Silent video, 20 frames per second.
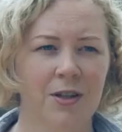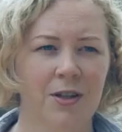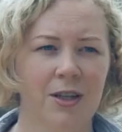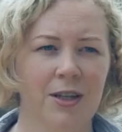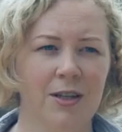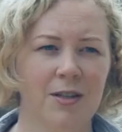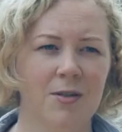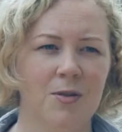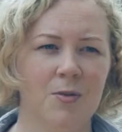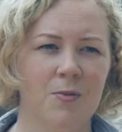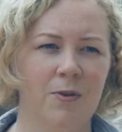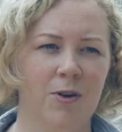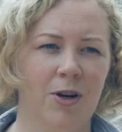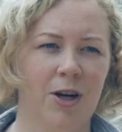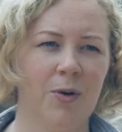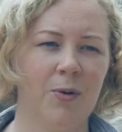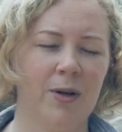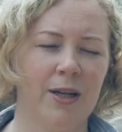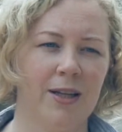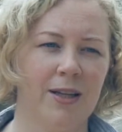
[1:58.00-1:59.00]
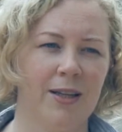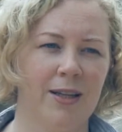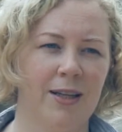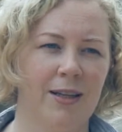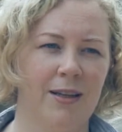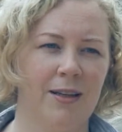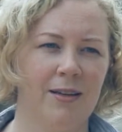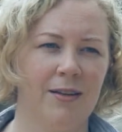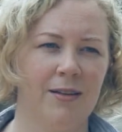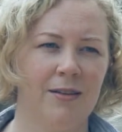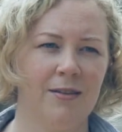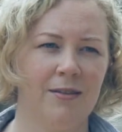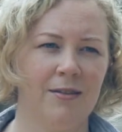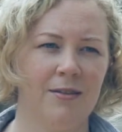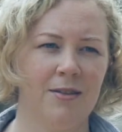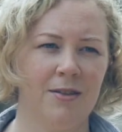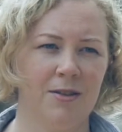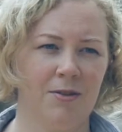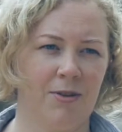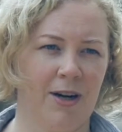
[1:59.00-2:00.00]
is very quickly
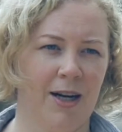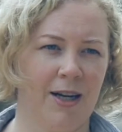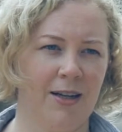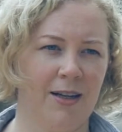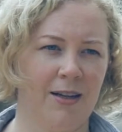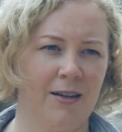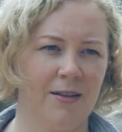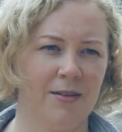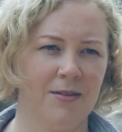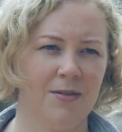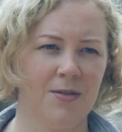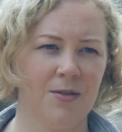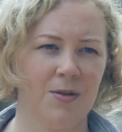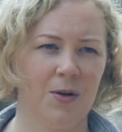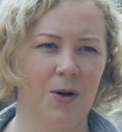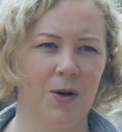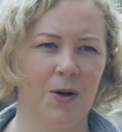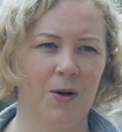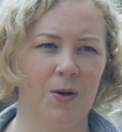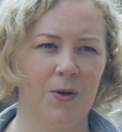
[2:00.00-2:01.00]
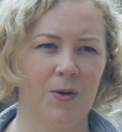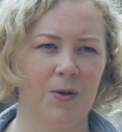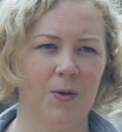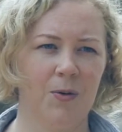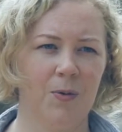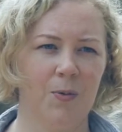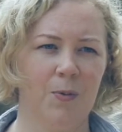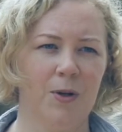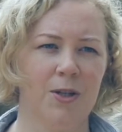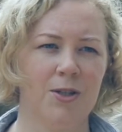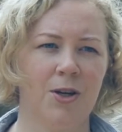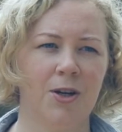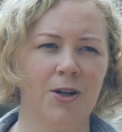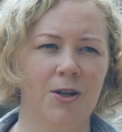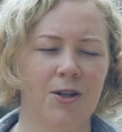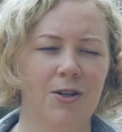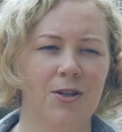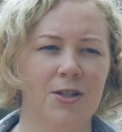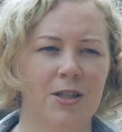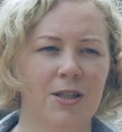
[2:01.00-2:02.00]
degrading. So we don't
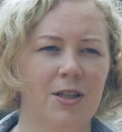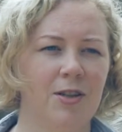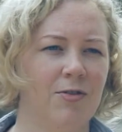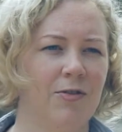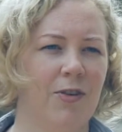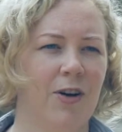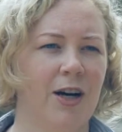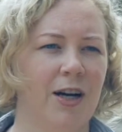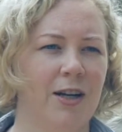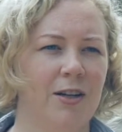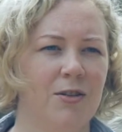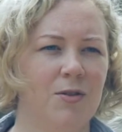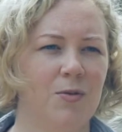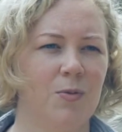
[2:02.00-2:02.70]
usually find